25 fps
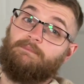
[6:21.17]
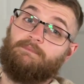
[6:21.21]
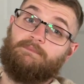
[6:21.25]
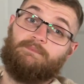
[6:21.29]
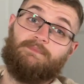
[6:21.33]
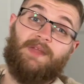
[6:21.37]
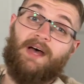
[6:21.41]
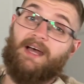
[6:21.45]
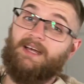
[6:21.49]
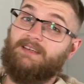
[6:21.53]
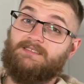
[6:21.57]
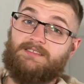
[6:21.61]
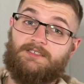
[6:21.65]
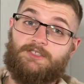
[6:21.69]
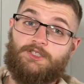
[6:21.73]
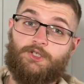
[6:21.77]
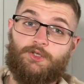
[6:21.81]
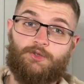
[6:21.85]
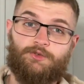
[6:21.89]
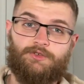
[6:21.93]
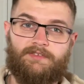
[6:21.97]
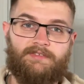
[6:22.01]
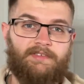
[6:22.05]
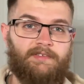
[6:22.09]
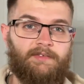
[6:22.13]
nicest
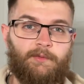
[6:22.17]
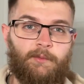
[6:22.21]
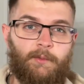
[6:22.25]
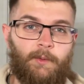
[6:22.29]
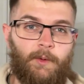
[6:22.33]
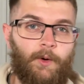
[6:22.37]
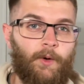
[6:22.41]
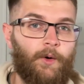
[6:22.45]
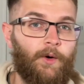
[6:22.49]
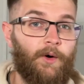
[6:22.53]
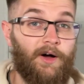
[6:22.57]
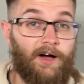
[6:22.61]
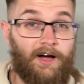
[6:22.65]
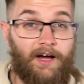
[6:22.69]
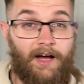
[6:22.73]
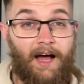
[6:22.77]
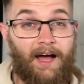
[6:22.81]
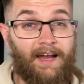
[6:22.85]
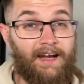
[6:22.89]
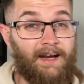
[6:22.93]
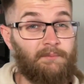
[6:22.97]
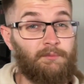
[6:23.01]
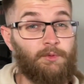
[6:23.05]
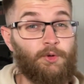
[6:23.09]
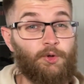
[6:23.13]
shoes I've ever bought,
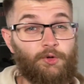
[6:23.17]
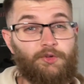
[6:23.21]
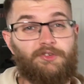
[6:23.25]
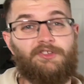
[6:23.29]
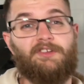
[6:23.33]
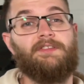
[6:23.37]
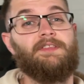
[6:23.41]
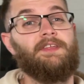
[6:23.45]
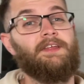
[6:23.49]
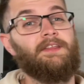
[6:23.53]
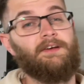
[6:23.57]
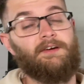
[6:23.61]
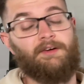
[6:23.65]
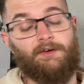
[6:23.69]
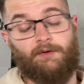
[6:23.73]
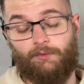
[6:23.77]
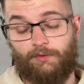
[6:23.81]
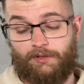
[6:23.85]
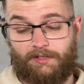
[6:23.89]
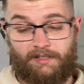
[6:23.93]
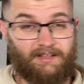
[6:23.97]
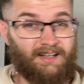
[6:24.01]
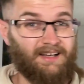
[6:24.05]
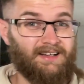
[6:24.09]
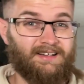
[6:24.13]
and I'm gutted that they're
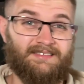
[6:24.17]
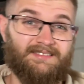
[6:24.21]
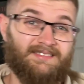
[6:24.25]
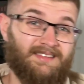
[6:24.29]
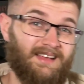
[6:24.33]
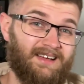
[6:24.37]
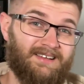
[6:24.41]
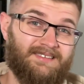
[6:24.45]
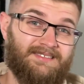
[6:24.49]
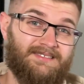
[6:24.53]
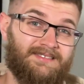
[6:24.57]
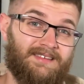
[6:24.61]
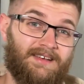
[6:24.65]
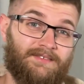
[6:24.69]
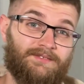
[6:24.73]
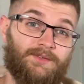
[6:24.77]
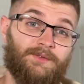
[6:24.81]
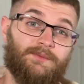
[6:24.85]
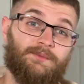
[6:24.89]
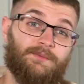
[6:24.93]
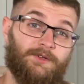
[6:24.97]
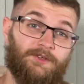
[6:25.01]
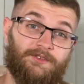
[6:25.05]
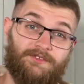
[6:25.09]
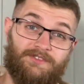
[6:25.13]
only like a size 7
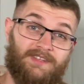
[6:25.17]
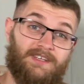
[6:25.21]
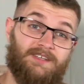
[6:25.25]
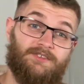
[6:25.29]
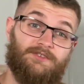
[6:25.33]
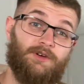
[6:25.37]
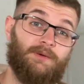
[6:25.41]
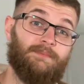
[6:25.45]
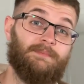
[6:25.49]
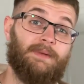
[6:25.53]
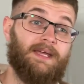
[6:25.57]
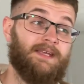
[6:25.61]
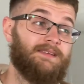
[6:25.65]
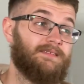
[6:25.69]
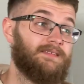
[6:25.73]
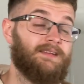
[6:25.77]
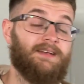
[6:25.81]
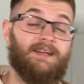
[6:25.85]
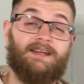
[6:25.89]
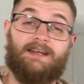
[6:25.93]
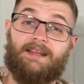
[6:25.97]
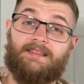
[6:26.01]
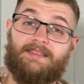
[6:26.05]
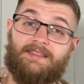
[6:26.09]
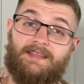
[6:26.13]
because these are amazing,
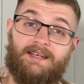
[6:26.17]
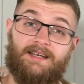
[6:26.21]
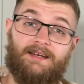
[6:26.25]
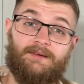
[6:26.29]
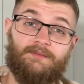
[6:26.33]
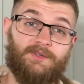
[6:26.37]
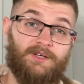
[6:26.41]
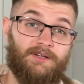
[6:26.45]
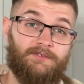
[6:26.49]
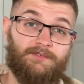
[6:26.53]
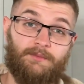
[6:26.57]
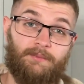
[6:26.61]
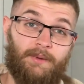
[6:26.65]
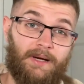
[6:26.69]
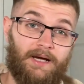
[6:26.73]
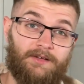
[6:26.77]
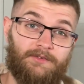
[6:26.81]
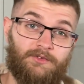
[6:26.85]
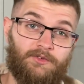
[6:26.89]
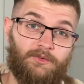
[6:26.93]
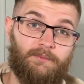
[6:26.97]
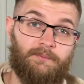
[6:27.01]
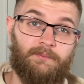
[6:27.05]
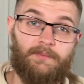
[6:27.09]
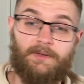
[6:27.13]
and I think I'm going to have to buy
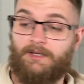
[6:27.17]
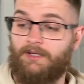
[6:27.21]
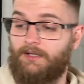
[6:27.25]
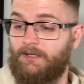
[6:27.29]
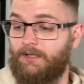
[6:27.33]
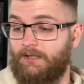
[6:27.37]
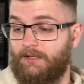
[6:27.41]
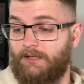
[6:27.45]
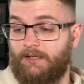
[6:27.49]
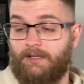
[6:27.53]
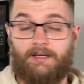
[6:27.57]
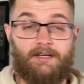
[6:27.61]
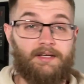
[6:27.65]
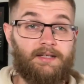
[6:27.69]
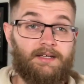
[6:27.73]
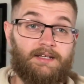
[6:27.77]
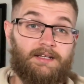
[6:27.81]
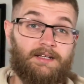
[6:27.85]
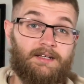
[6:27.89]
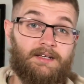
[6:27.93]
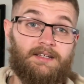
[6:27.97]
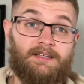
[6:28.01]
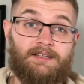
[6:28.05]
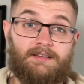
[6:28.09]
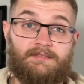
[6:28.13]
some in
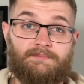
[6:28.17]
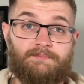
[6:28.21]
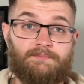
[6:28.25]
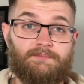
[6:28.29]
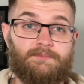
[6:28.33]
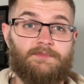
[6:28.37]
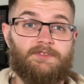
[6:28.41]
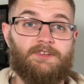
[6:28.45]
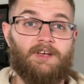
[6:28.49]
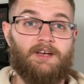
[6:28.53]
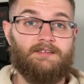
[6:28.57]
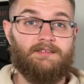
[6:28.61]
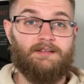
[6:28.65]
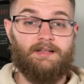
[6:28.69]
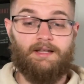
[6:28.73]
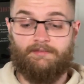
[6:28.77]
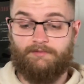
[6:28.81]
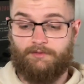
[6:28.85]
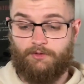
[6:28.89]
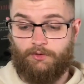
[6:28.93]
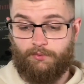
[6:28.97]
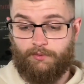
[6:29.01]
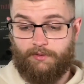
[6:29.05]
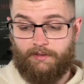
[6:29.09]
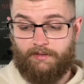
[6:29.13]
a size 11
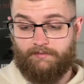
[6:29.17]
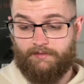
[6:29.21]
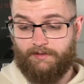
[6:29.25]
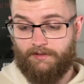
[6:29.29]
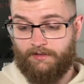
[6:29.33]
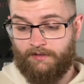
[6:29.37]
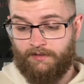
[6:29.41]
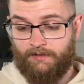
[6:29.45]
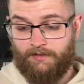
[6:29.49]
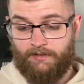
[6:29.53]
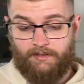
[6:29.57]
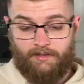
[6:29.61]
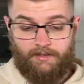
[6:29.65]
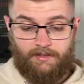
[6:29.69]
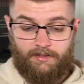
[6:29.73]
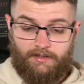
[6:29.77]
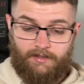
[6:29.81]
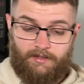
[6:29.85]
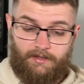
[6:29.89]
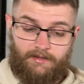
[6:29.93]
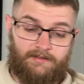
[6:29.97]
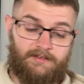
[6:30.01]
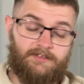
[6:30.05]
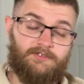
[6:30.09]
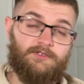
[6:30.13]
or whatever.
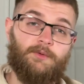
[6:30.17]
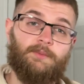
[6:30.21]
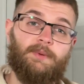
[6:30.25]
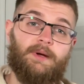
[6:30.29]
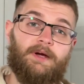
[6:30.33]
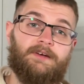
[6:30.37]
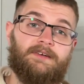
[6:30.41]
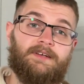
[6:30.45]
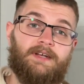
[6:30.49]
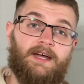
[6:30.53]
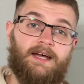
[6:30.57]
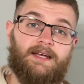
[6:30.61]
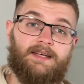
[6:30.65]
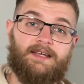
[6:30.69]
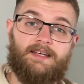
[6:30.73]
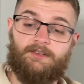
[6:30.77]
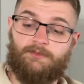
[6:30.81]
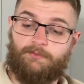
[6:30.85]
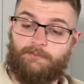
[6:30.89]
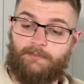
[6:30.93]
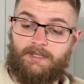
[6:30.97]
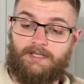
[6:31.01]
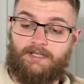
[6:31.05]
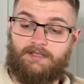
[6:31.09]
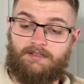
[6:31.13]
These are a pair of Nike
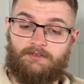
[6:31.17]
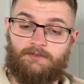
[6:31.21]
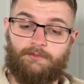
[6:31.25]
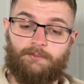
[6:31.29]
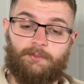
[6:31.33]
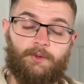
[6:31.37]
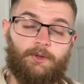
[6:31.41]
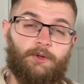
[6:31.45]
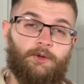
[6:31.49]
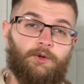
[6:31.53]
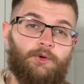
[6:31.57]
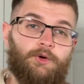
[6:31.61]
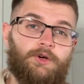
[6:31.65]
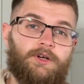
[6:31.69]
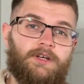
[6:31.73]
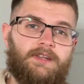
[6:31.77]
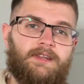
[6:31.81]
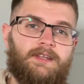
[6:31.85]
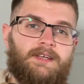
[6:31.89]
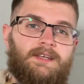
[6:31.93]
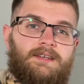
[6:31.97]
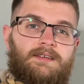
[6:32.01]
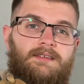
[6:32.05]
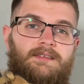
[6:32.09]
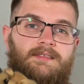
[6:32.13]
SBs, but look at
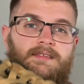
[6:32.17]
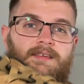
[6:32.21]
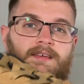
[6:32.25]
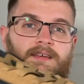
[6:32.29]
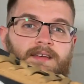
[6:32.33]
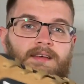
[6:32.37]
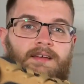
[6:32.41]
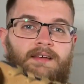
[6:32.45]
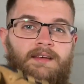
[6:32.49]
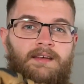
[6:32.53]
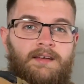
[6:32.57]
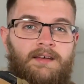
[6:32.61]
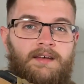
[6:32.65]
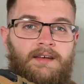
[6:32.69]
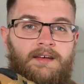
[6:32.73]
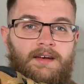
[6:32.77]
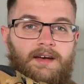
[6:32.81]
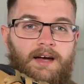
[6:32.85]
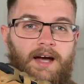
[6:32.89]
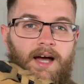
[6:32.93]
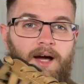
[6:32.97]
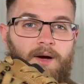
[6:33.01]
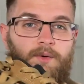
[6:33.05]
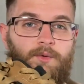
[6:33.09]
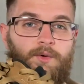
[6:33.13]
these.
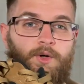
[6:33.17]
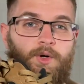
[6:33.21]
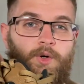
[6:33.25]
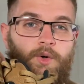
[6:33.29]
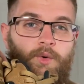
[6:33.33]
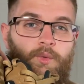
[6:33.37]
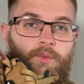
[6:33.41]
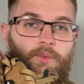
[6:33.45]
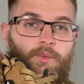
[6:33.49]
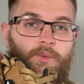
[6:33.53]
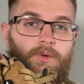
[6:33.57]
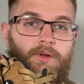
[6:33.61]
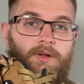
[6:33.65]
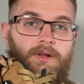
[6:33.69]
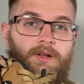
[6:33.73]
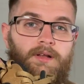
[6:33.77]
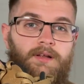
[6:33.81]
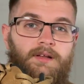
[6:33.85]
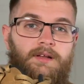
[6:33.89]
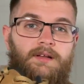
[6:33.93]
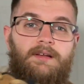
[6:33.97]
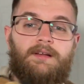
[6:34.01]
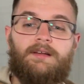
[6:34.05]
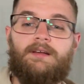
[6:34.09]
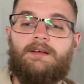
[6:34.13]
How cool
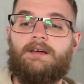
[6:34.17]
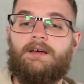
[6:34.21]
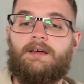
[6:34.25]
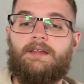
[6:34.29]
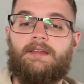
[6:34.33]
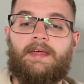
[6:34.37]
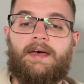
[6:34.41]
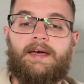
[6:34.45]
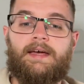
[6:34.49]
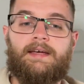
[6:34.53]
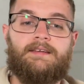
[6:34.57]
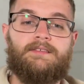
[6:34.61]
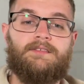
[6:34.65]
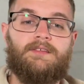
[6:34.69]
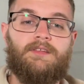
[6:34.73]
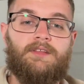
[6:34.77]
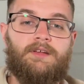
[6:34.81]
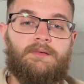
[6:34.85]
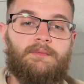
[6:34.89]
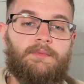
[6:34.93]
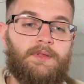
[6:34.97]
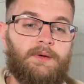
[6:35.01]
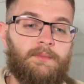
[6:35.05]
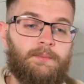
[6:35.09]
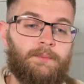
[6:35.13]
are they? So they're
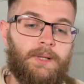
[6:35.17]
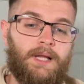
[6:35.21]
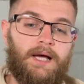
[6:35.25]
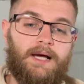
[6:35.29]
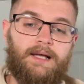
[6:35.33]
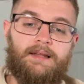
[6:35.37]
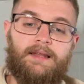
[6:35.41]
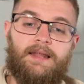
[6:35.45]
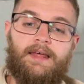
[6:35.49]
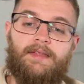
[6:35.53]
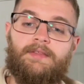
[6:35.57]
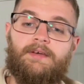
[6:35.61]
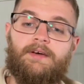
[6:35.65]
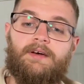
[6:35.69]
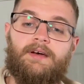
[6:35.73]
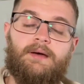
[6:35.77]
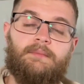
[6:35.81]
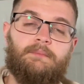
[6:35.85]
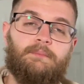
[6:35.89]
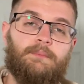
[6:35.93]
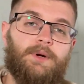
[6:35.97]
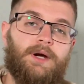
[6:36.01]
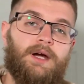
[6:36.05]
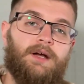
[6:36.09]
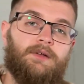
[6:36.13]
black leather
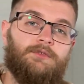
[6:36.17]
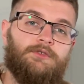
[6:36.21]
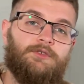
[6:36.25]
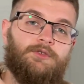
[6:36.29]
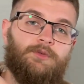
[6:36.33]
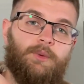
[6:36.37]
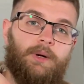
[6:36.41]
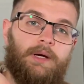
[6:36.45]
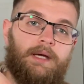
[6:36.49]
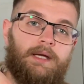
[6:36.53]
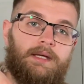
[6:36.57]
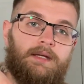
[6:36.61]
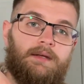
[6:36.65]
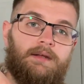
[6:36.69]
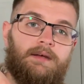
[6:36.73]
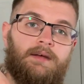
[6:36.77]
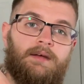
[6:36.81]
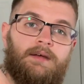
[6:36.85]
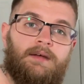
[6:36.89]
and brown suede,